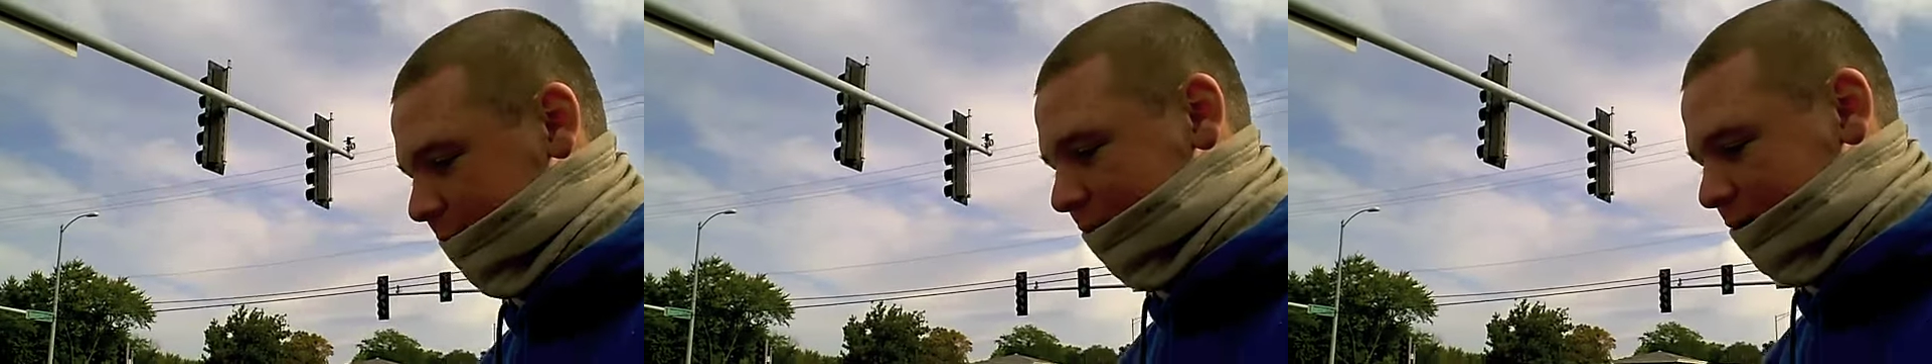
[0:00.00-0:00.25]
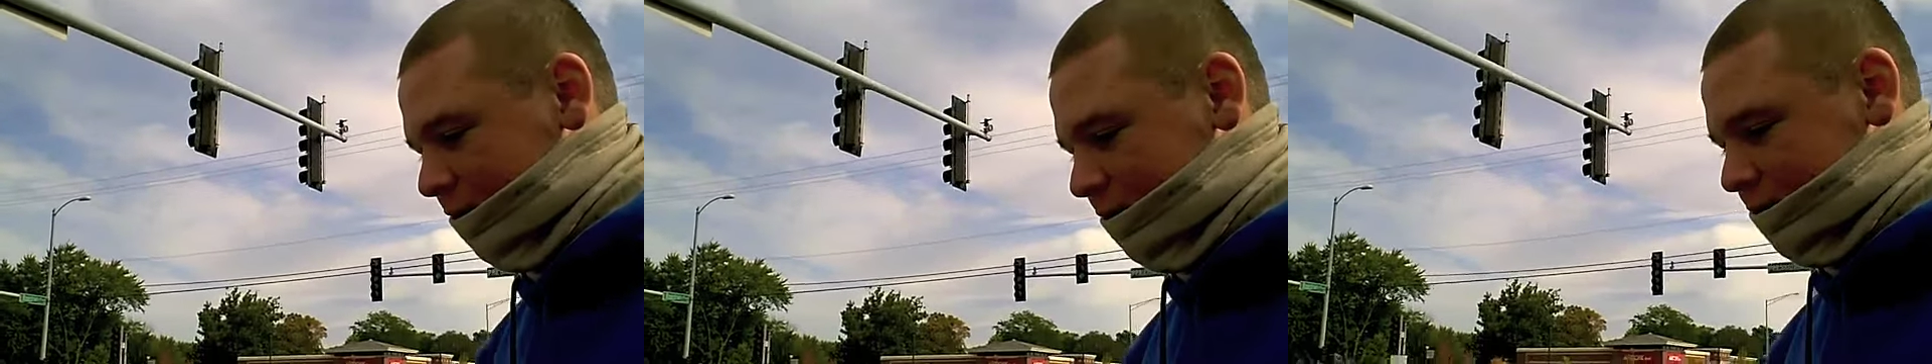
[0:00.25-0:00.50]

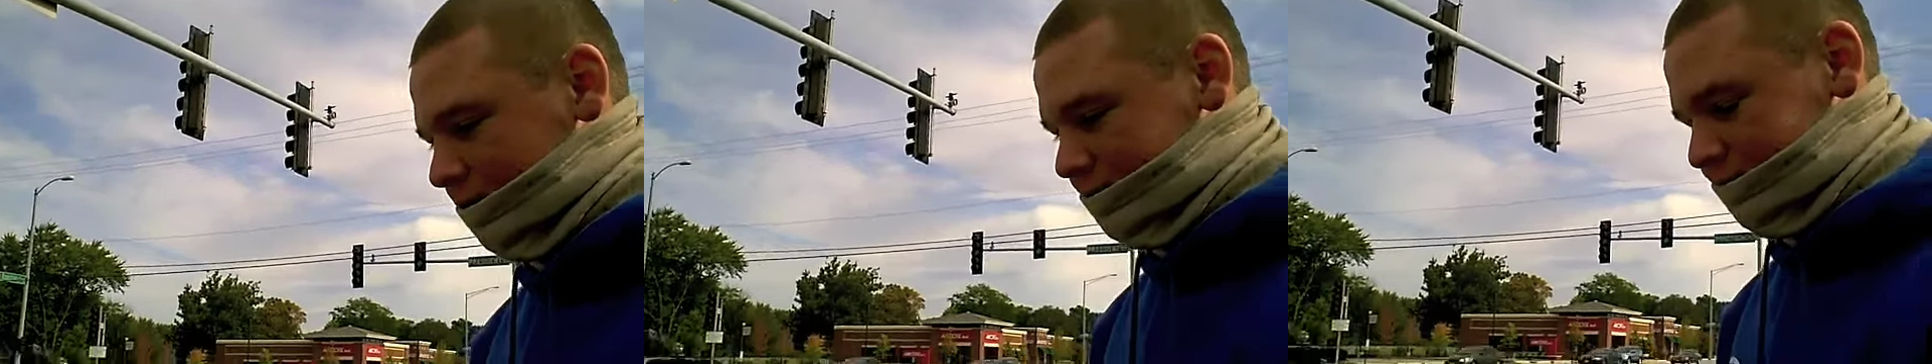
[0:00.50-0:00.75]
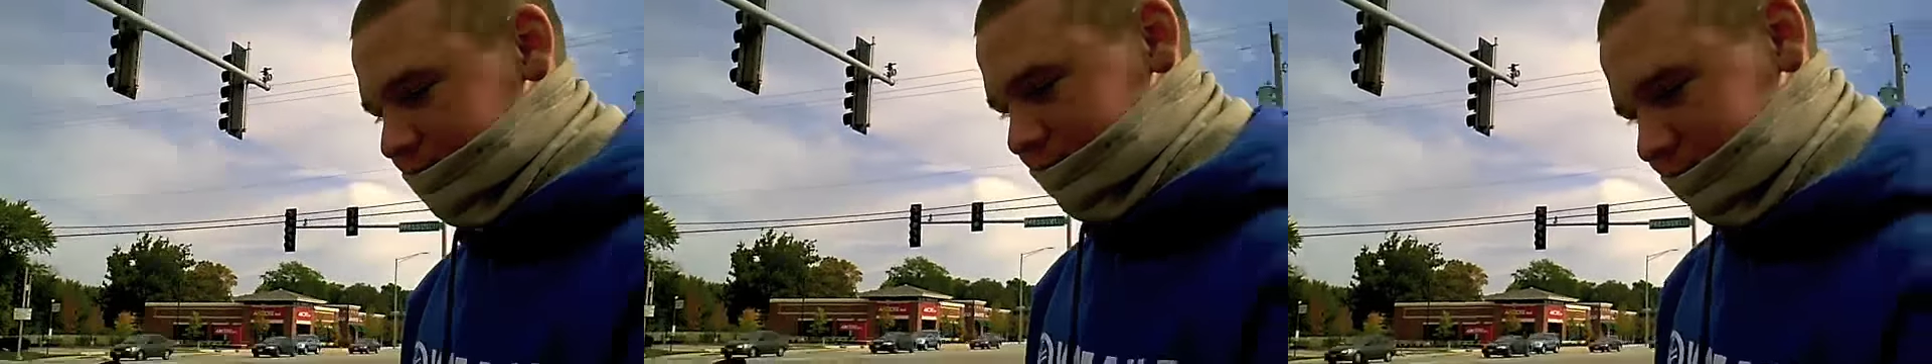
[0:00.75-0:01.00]
Yeah, I think they
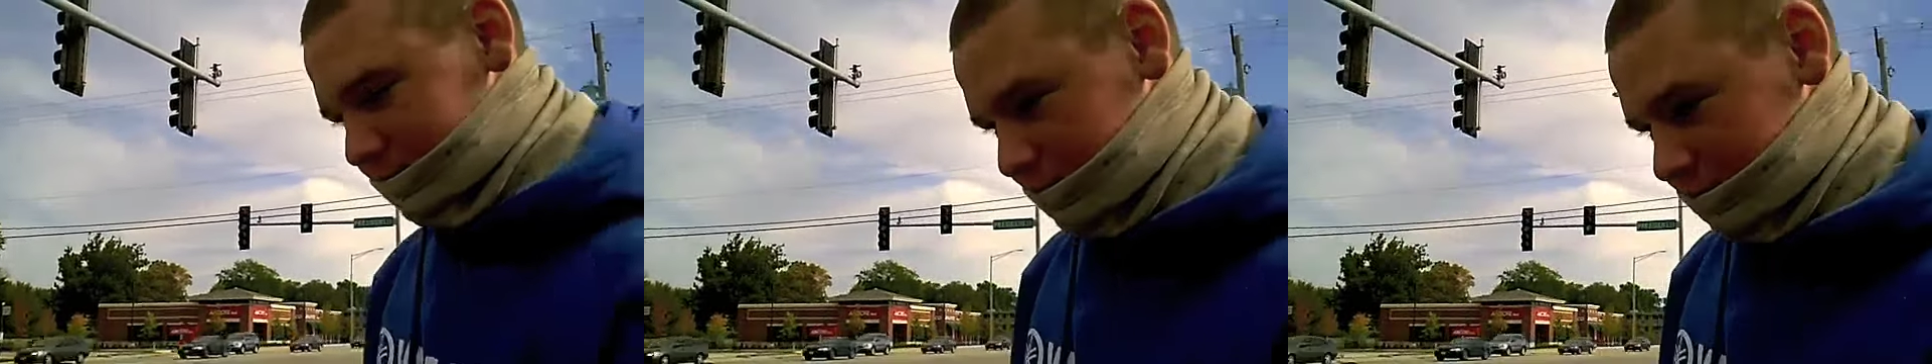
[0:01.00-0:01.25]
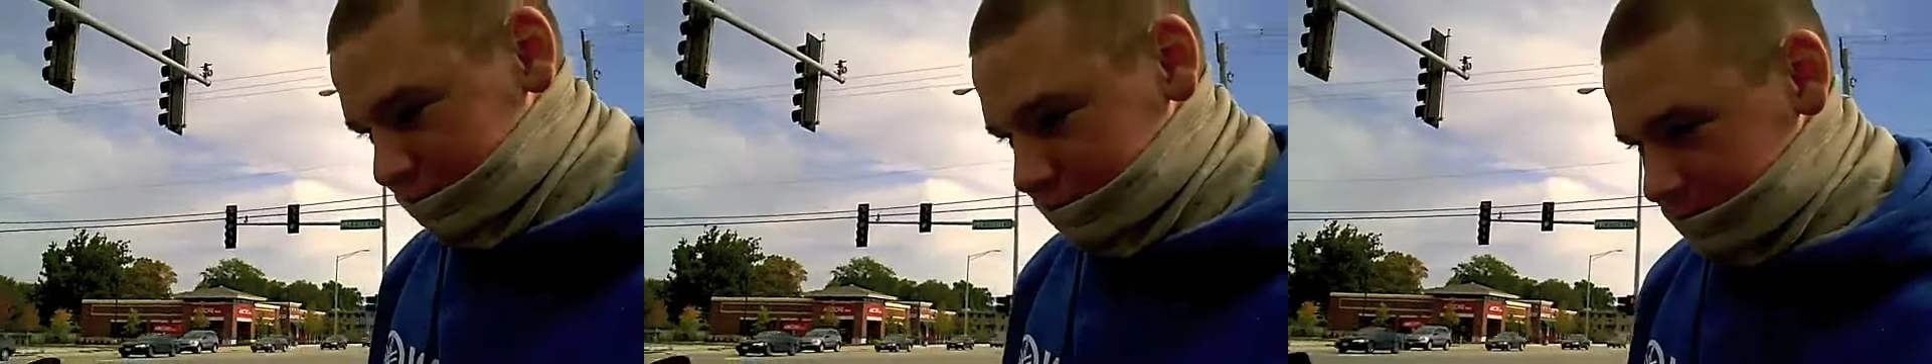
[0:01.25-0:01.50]
do look a
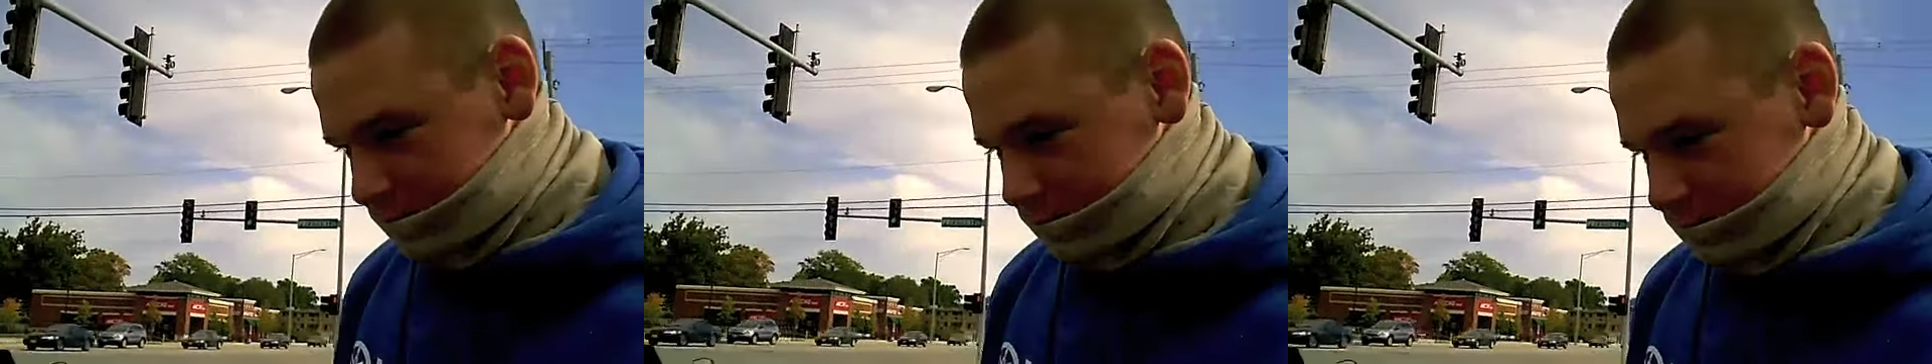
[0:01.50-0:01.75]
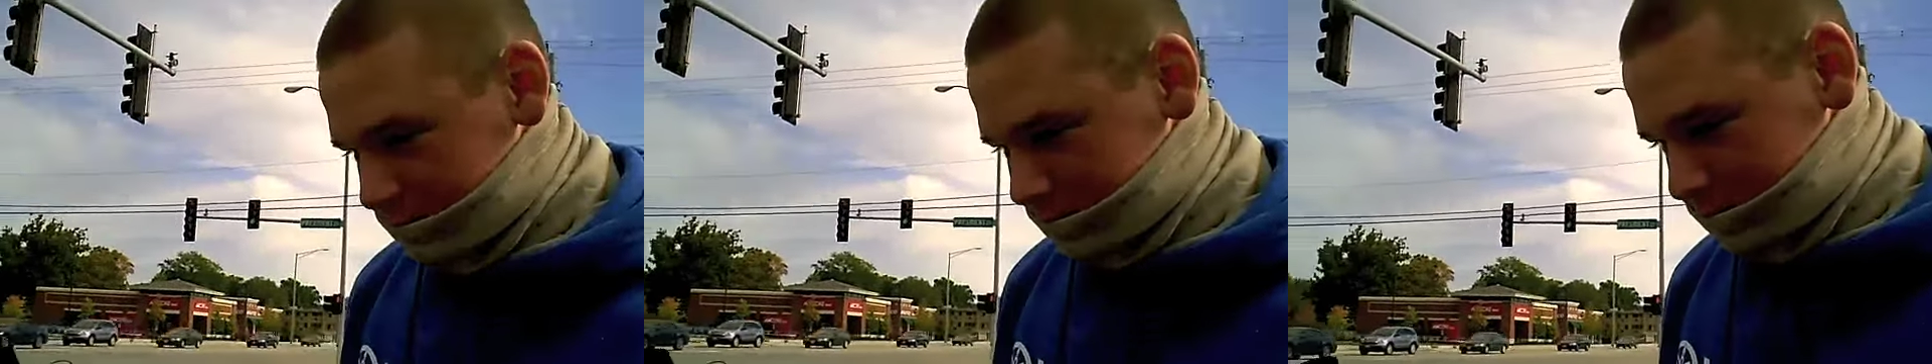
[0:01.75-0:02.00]
lot slicker
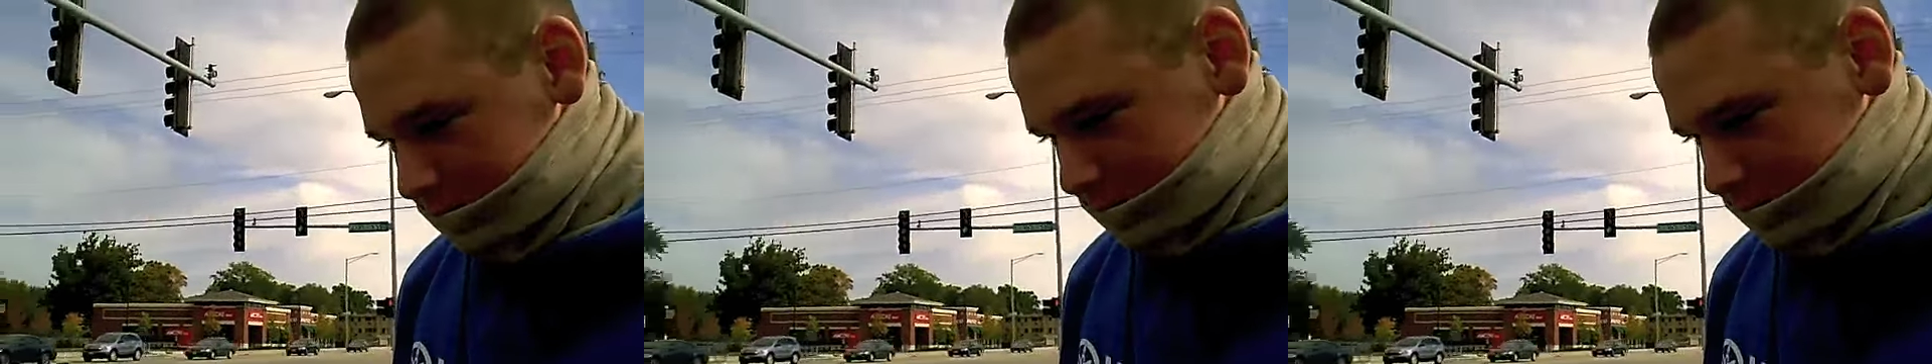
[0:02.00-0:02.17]
when it's just,